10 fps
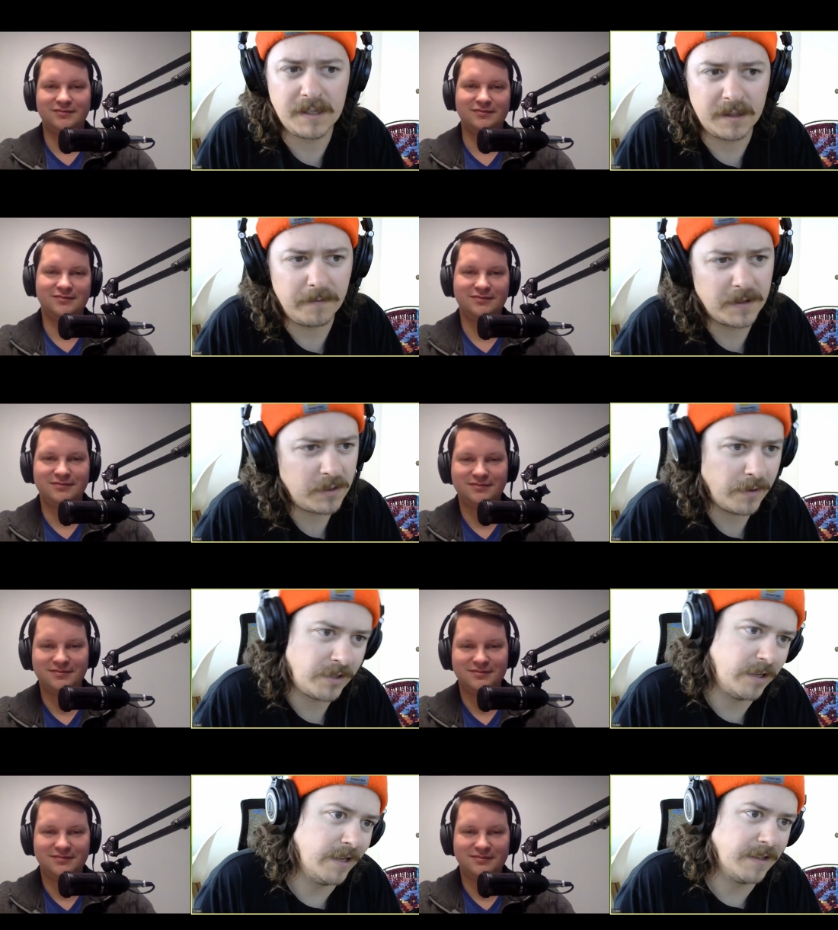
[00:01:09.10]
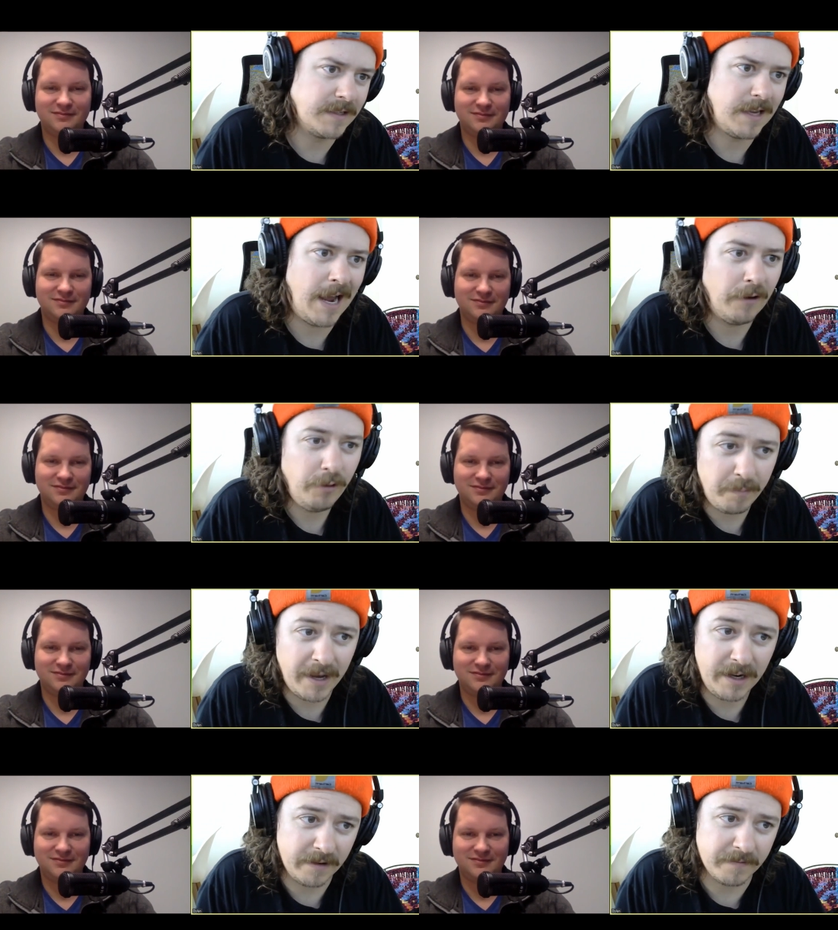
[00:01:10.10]
Speaker 1: like the first question is how
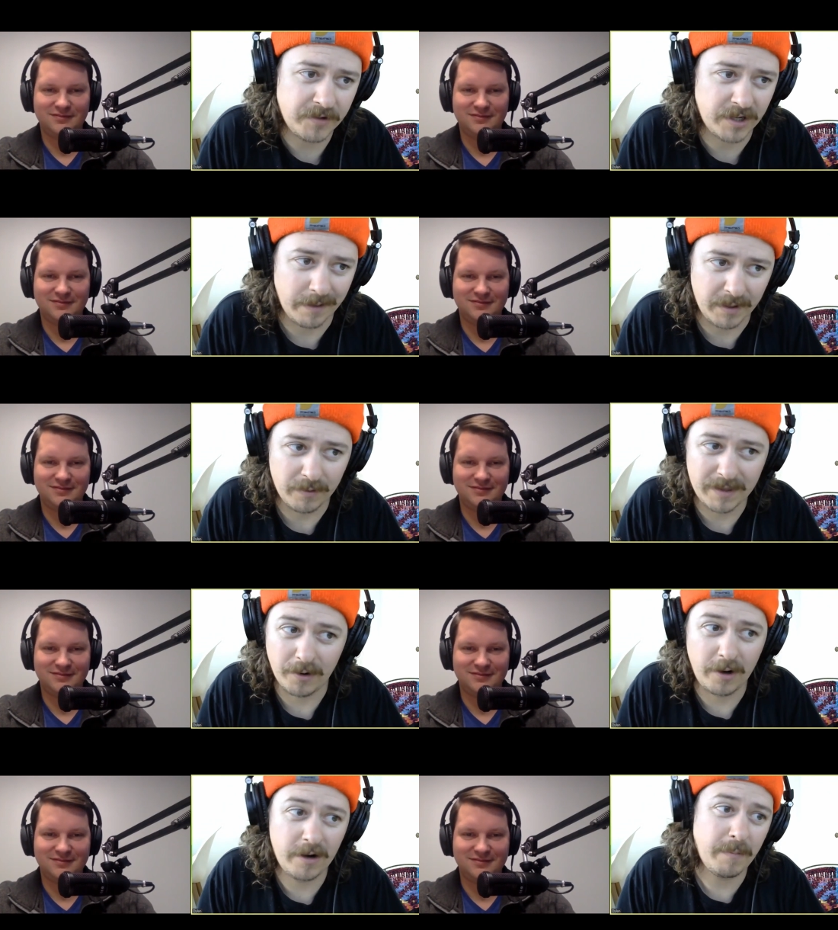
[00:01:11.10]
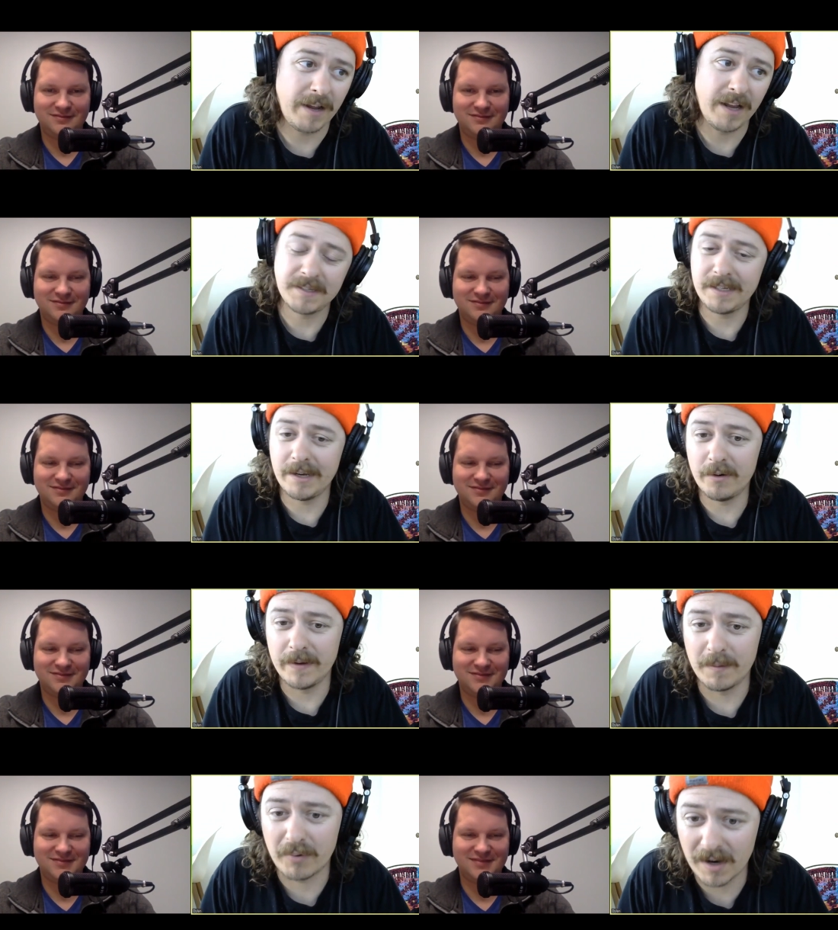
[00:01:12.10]
repetitive should I be without hurting my SEO in
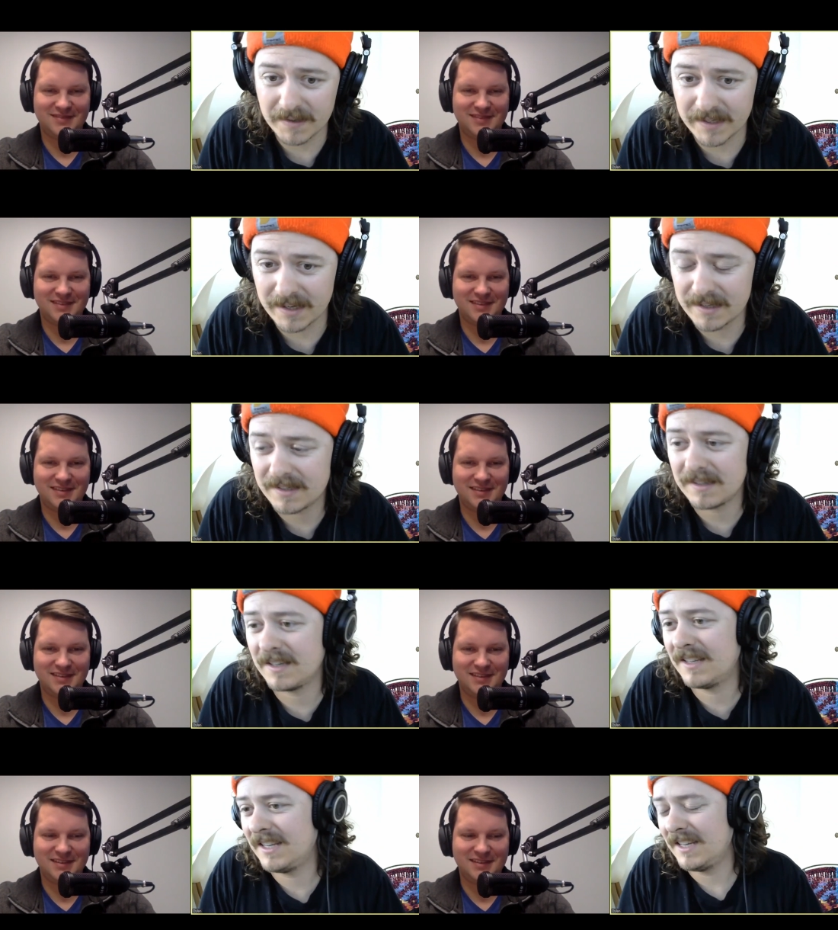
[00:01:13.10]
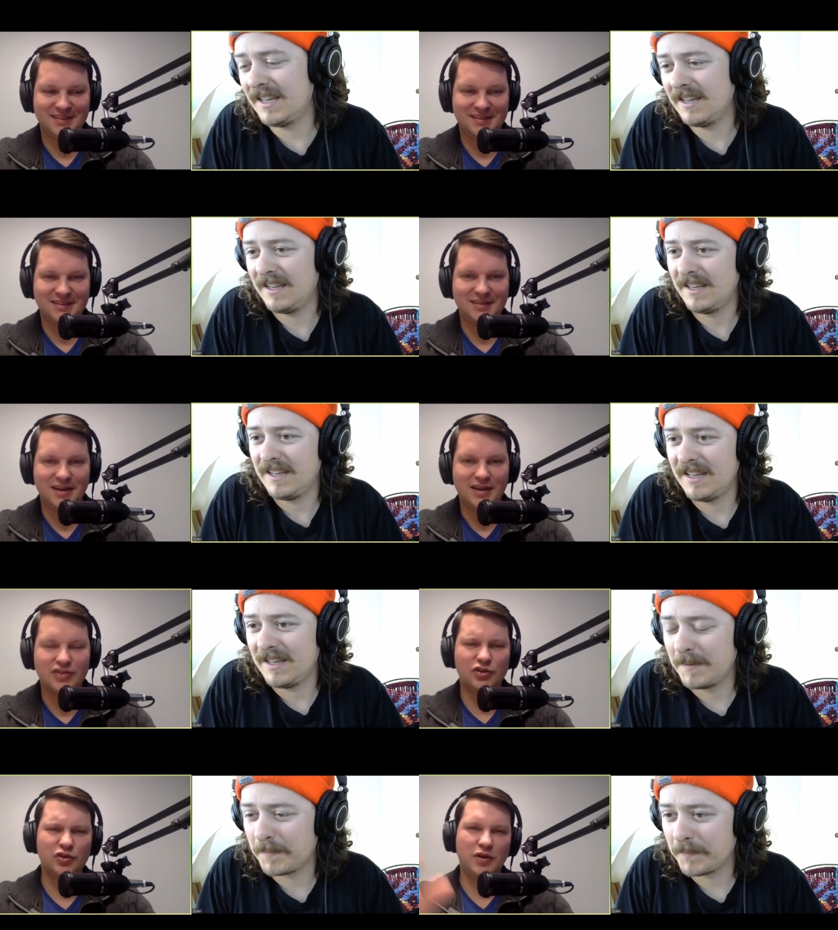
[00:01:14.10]
the process?
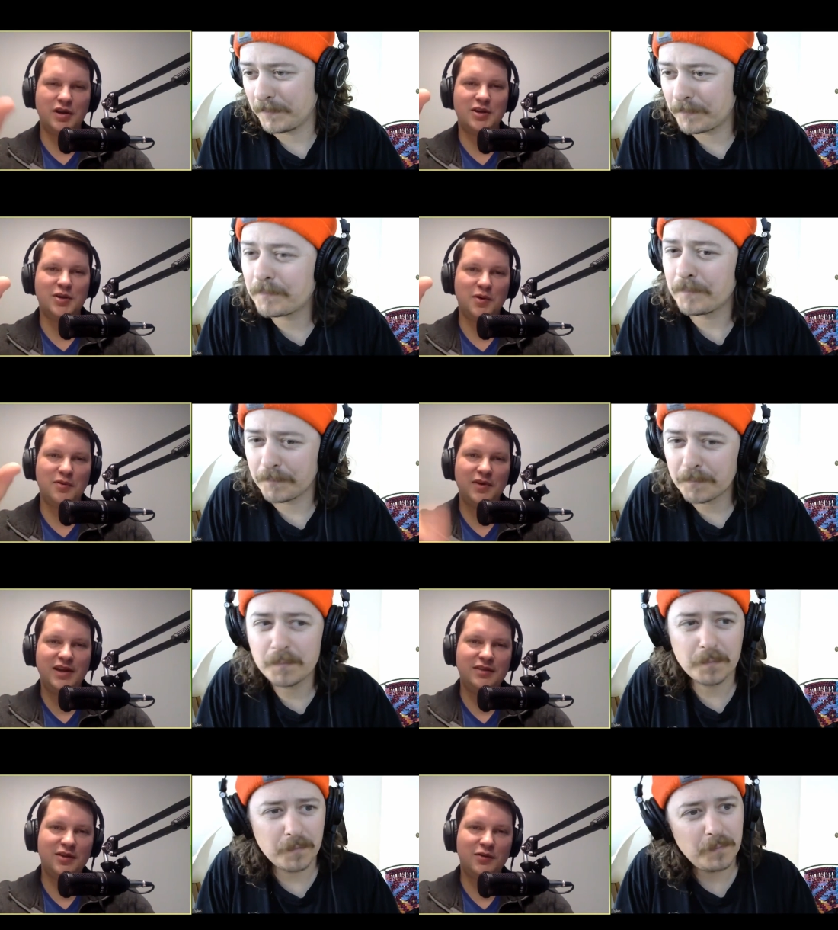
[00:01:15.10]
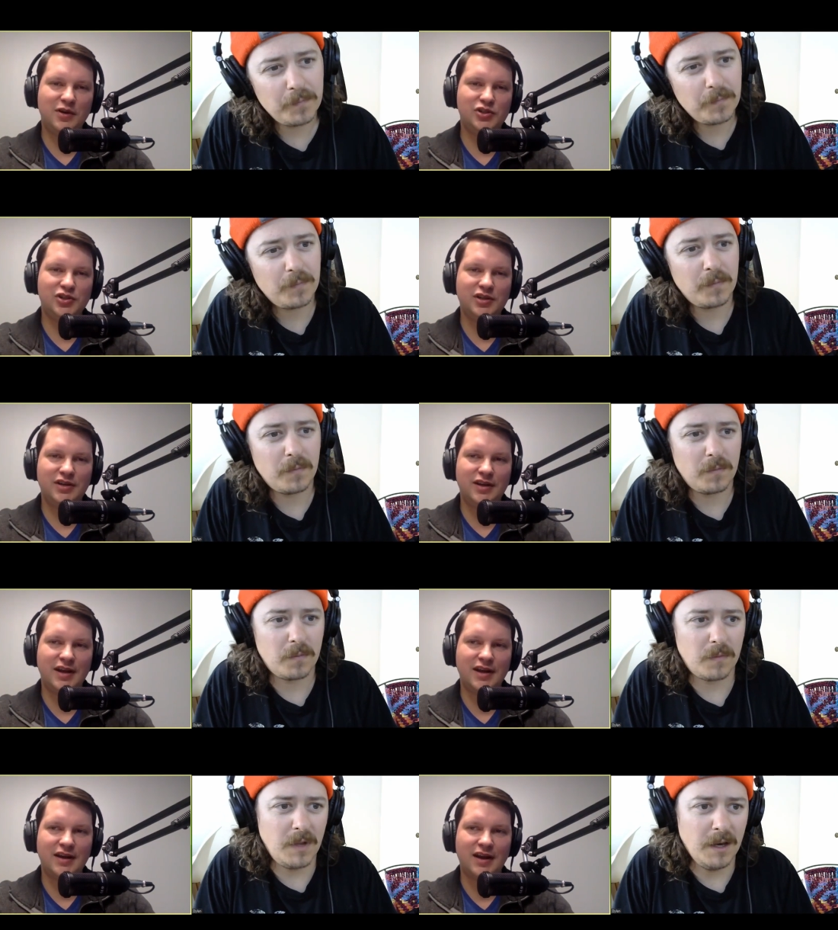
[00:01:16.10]
So do you
Speaker 2: want to you want to read the question
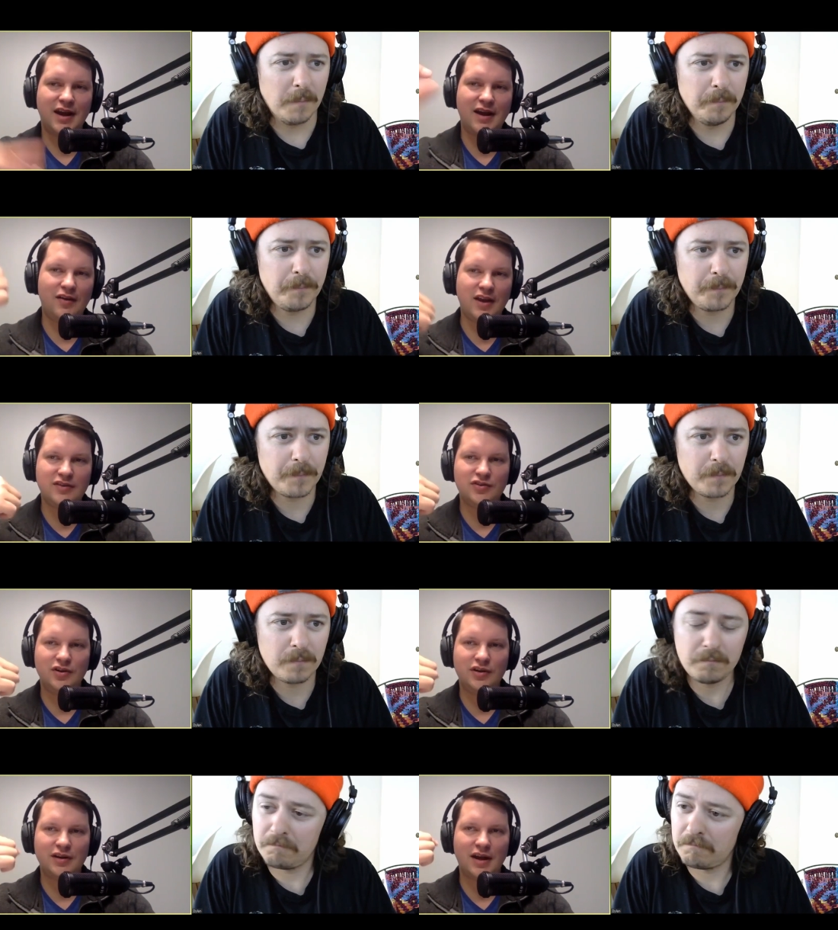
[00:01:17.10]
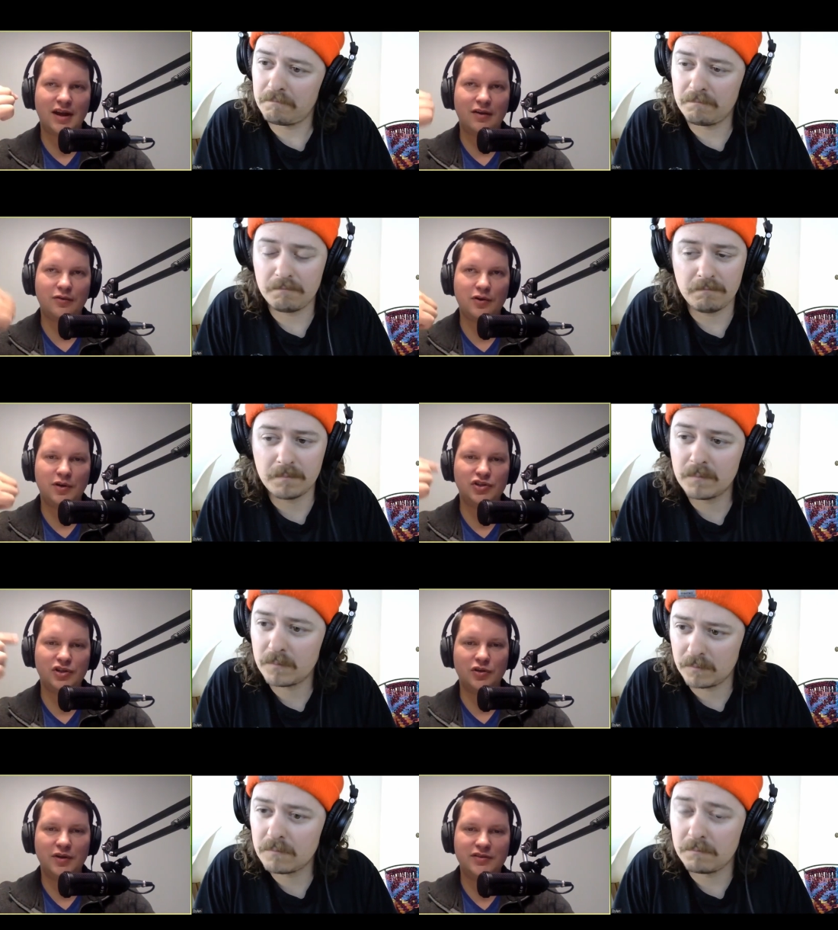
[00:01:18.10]
and yeah. I'll answer it and I'll read a
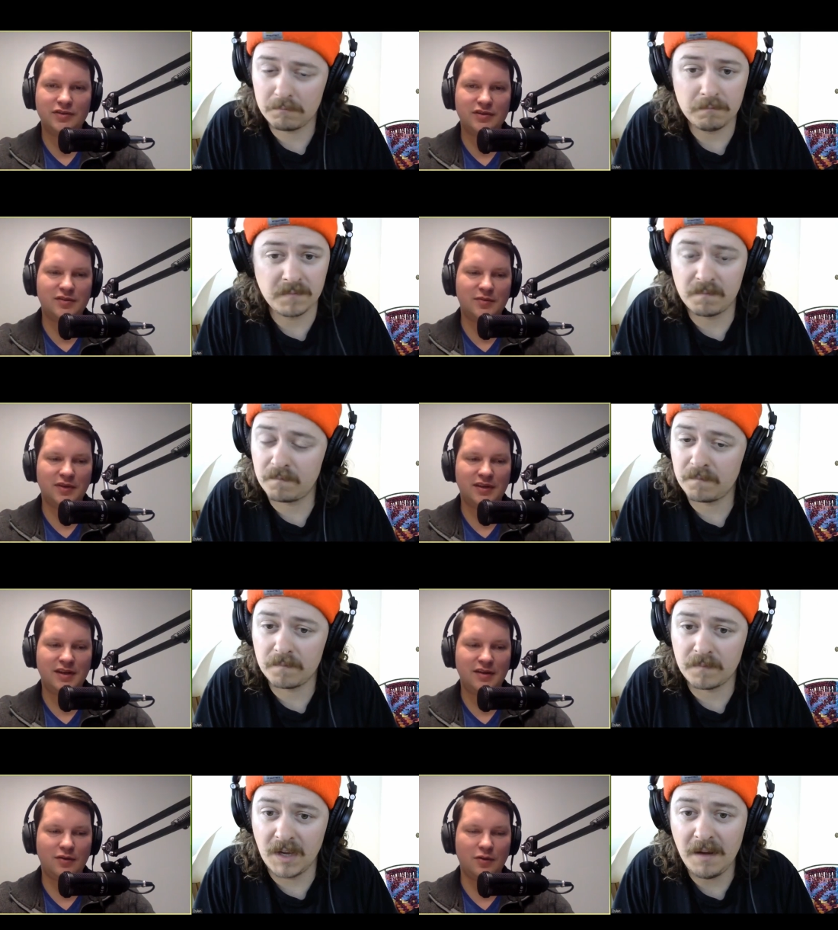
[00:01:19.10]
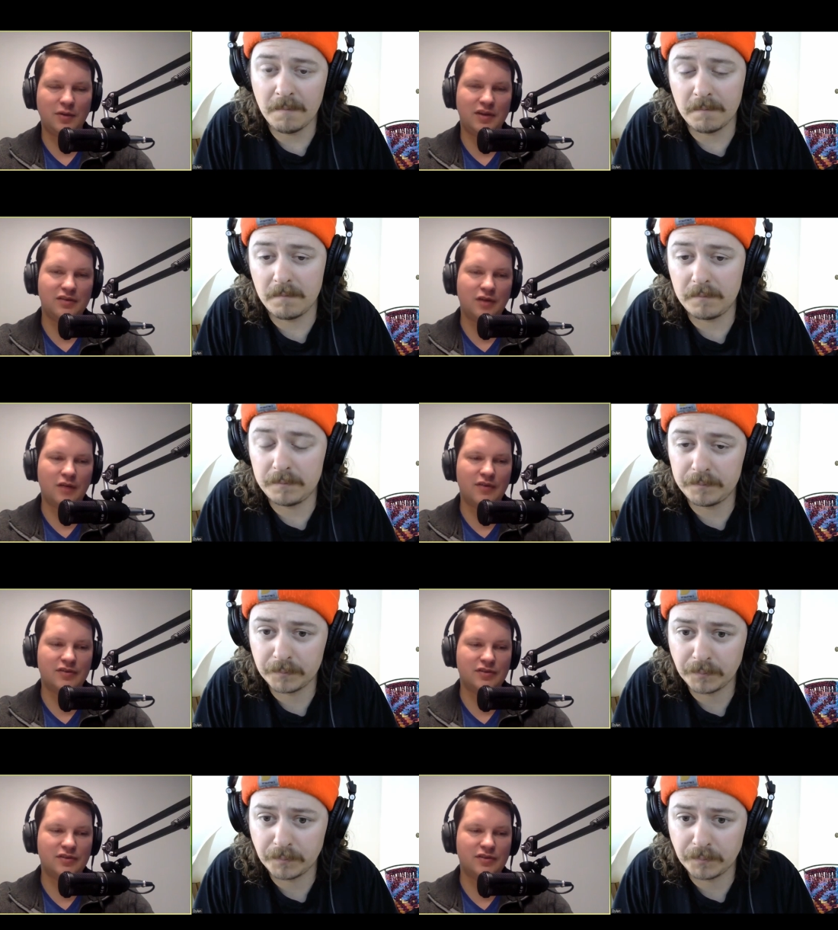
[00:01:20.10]
question you answer it something like that or yeah. we can obviously